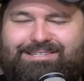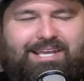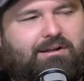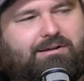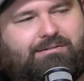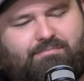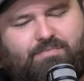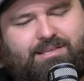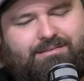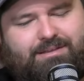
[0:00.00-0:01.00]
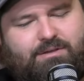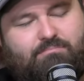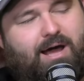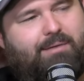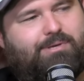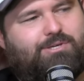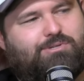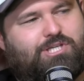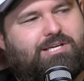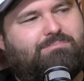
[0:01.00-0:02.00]
Get a mm barbecue
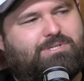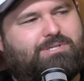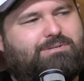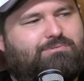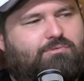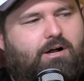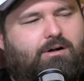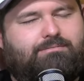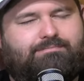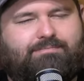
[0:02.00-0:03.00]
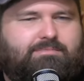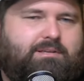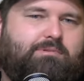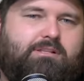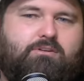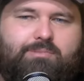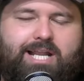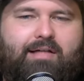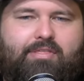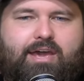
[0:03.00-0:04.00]
chips roll something a little bit
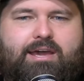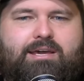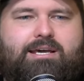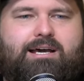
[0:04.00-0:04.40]
out there.